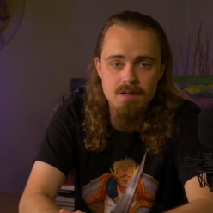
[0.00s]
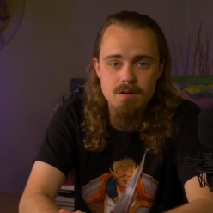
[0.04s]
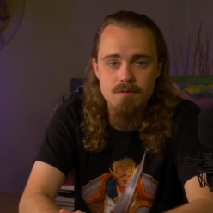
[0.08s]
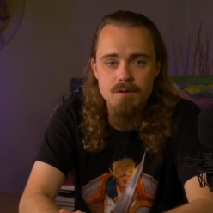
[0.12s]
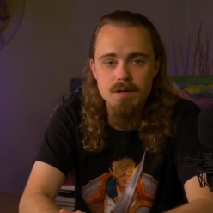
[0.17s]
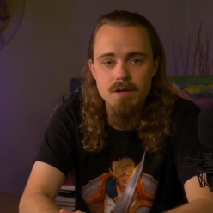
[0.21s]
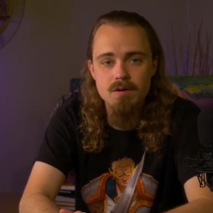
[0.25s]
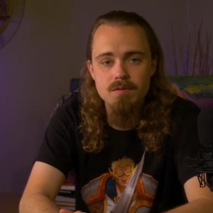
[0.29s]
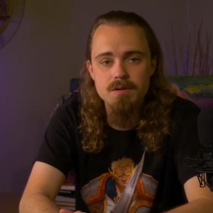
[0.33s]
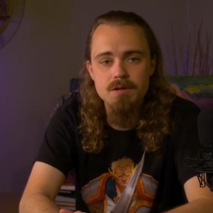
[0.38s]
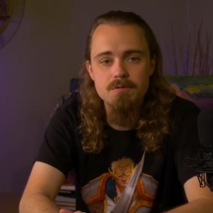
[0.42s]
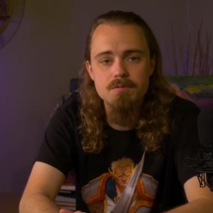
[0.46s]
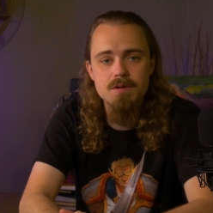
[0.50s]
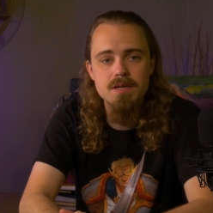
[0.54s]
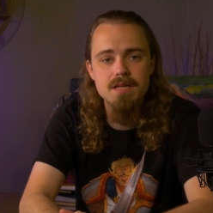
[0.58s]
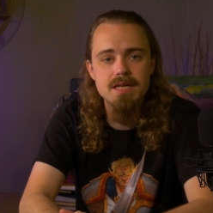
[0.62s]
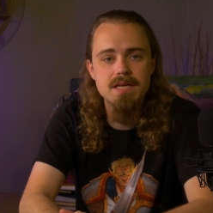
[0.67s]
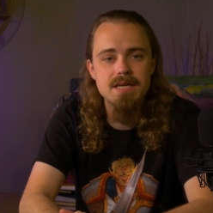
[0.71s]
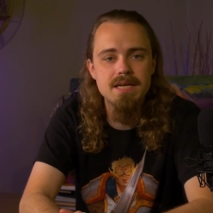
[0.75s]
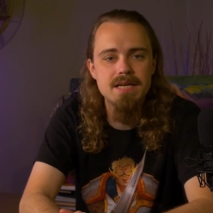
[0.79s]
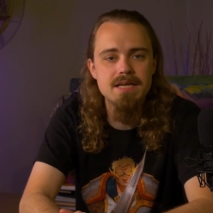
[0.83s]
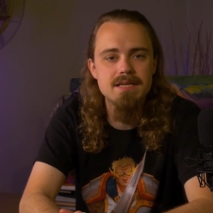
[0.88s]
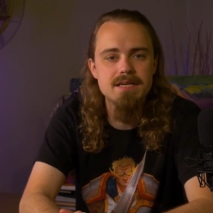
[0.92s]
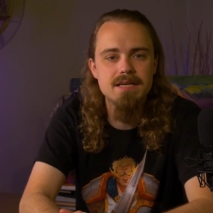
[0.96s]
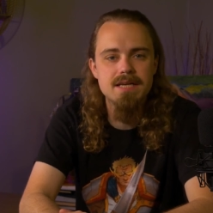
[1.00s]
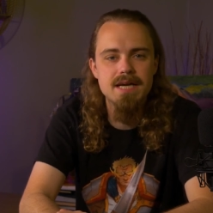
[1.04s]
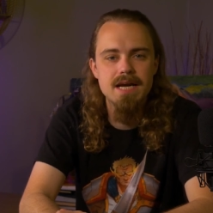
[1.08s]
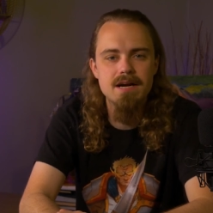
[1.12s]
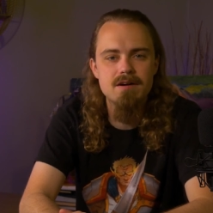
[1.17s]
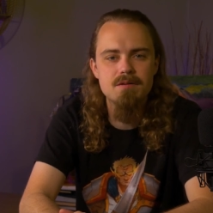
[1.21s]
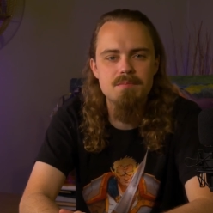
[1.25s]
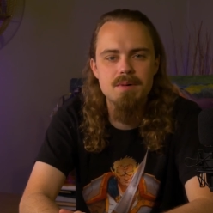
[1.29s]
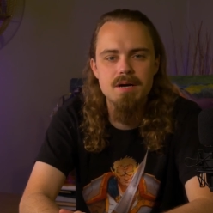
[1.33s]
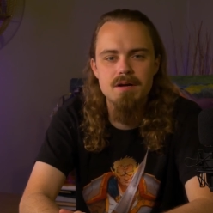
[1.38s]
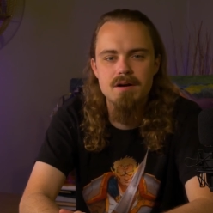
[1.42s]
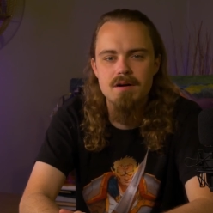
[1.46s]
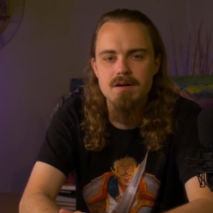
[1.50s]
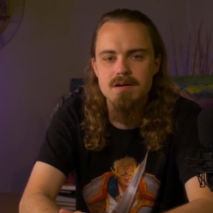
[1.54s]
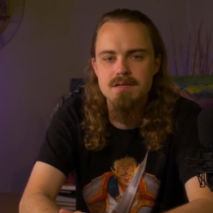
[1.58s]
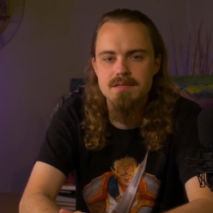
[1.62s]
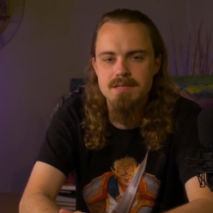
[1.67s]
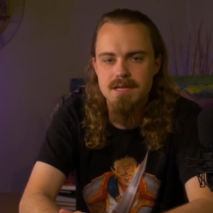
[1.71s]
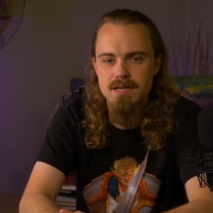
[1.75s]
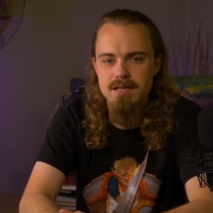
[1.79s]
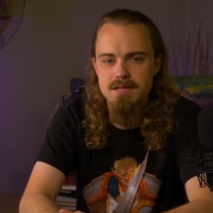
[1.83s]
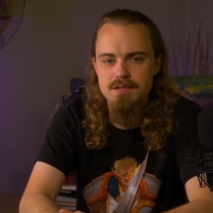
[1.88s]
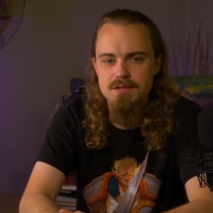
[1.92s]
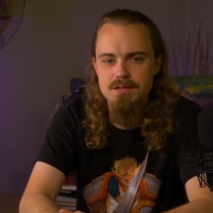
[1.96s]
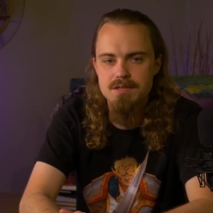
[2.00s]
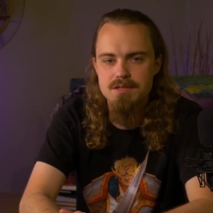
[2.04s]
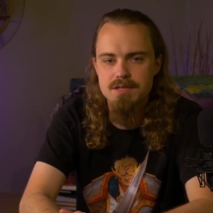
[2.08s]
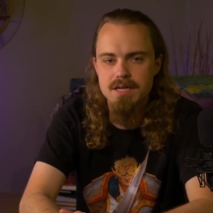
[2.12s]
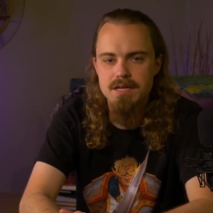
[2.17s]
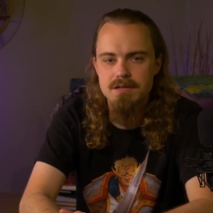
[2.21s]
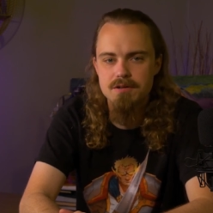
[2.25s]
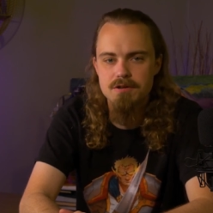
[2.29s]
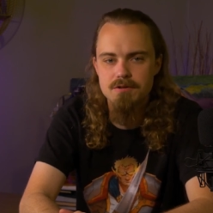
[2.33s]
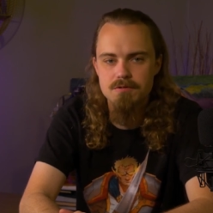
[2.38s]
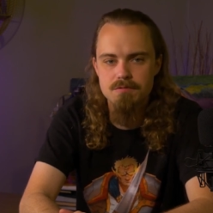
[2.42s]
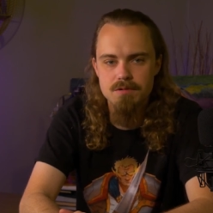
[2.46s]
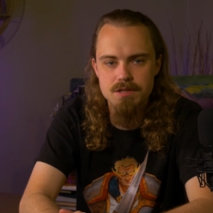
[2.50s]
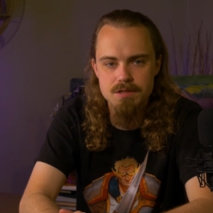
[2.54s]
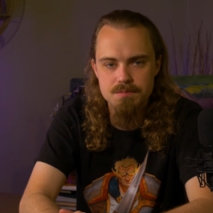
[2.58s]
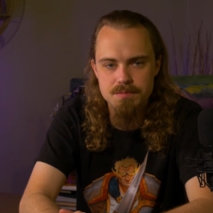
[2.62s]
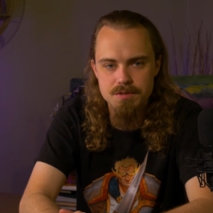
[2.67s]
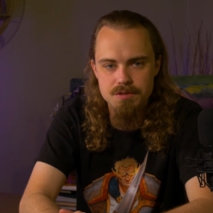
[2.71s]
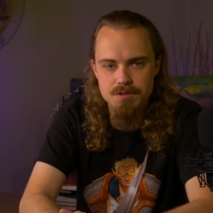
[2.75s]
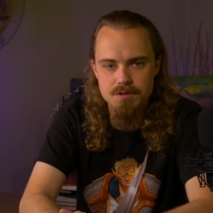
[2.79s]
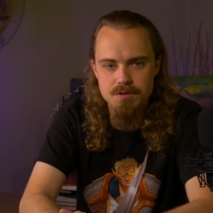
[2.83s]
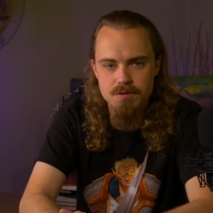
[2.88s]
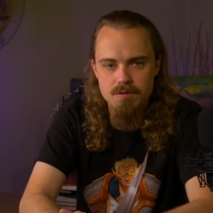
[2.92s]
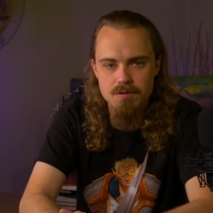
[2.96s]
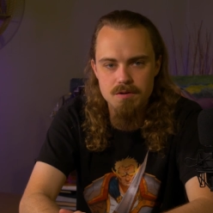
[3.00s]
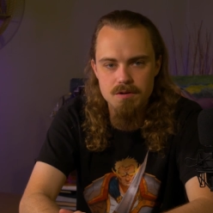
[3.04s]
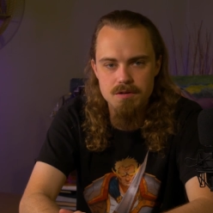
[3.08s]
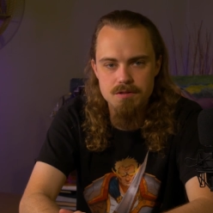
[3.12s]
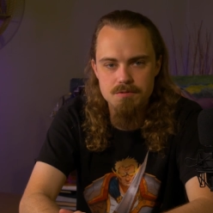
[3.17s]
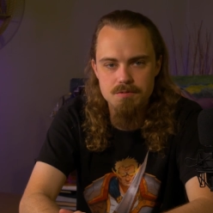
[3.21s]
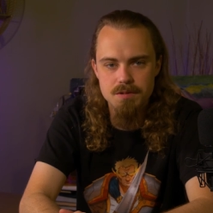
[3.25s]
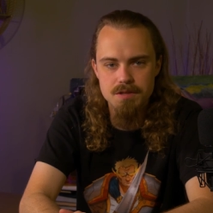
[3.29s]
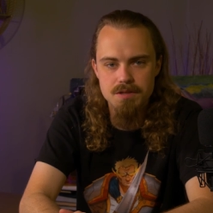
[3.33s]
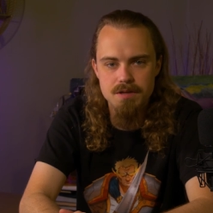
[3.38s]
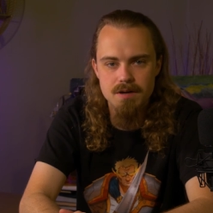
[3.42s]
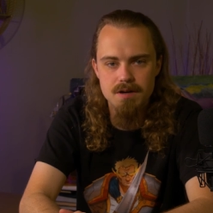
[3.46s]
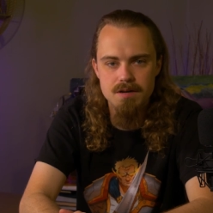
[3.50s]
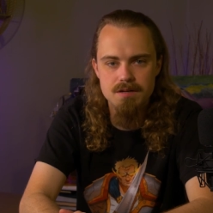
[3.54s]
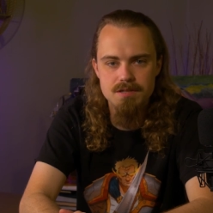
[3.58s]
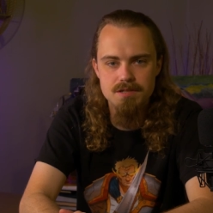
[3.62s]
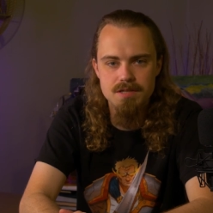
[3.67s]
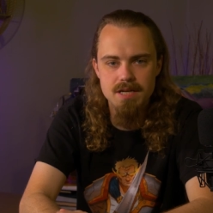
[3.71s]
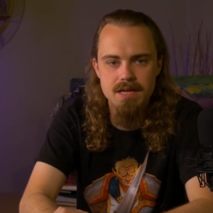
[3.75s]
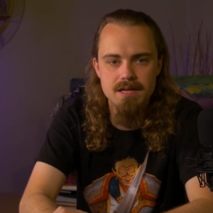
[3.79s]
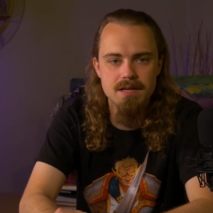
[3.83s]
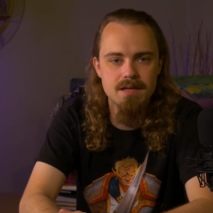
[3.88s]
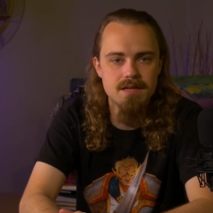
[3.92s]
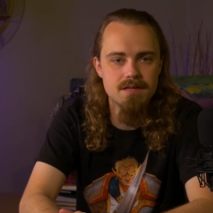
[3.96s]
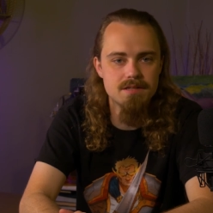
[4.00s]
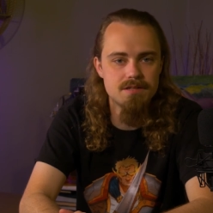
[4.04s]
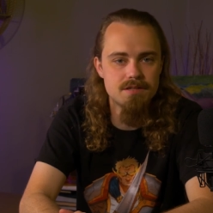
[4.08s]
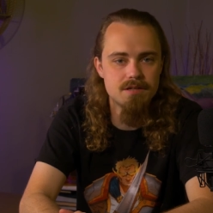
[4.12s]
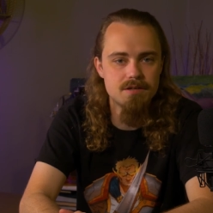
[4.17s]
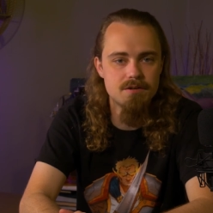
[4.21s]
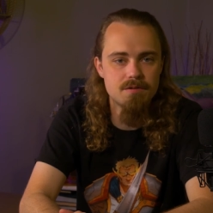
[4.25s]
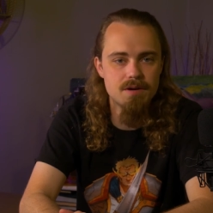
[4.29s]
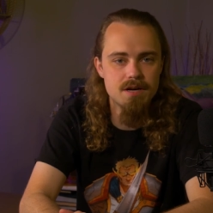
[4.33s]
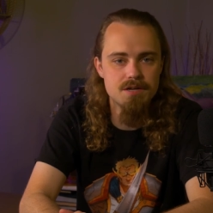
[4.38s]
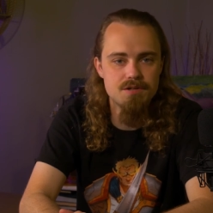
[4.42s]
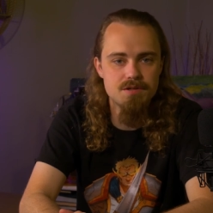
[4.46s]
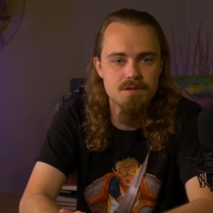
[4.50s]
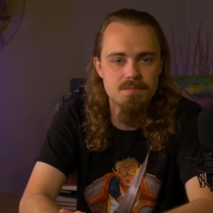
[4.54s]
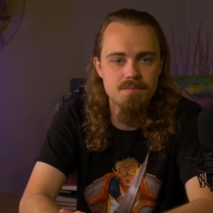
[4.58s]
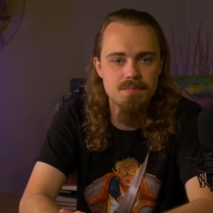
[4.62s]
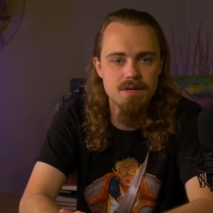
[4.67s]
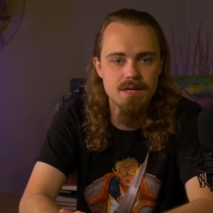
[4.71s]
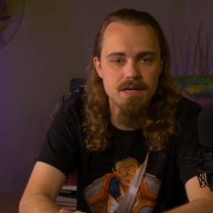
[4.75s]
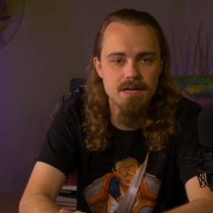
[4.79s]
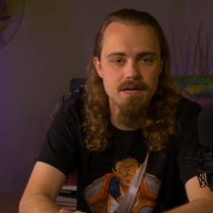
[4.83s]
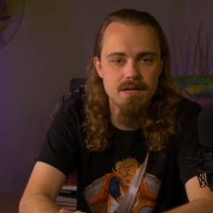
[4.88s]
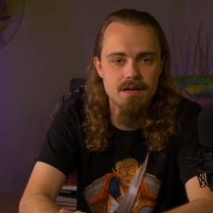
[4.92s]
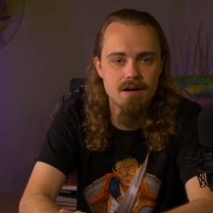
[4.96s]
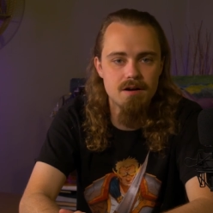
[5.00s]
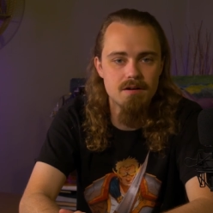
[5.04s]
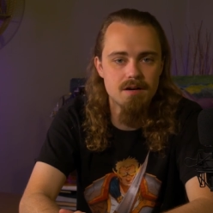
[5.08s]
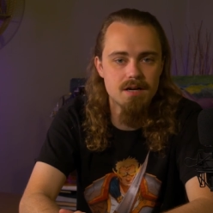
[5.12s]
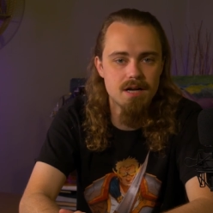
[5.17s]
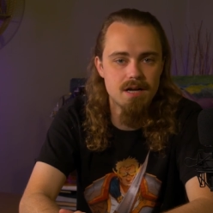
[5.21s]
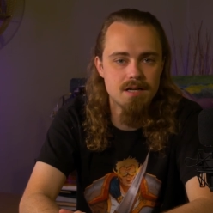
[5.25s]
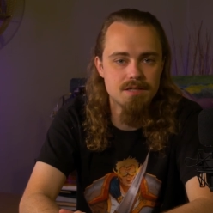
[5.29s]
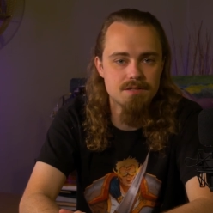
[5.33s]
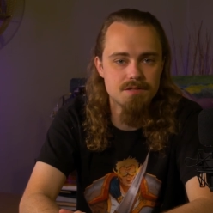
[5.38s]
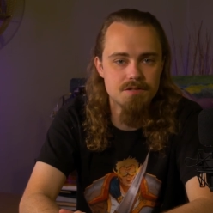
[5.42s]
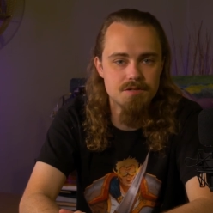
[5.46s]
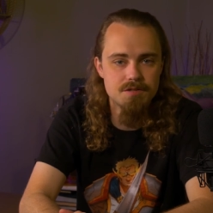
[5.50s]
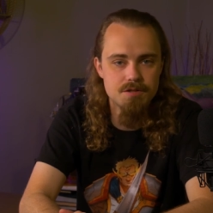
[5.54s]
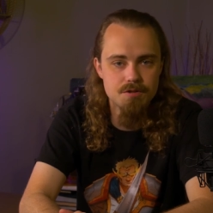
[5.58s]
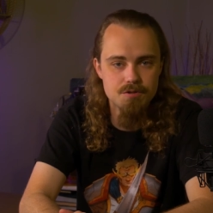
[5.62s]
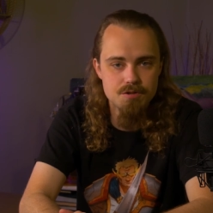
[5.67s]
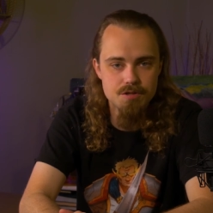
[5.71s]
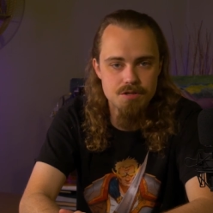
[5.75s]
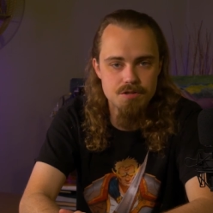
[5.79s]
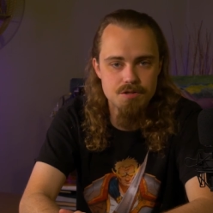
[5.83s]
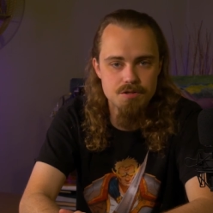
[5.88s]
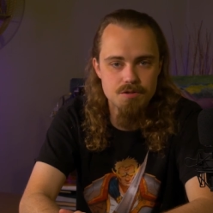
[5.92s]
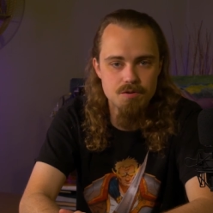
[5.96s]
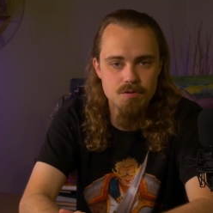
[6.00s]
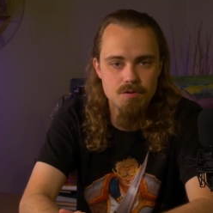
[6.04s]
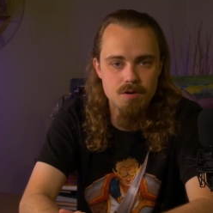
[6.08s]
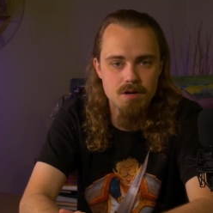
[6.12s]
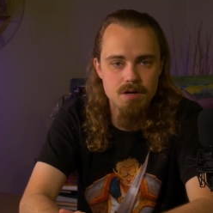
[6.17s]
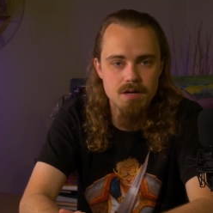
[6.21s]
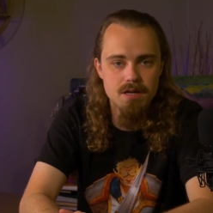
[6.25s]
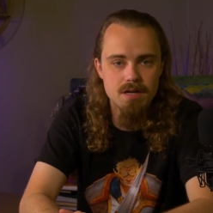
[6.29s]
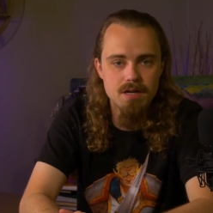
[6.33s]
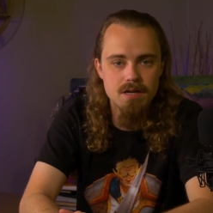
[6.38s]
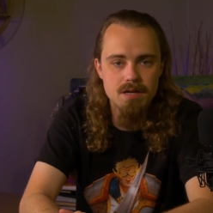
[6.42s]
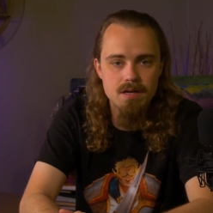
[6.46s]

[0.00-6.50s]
We only really need to care about our intelligence and charisma scores, with our second consideration being our constitution score.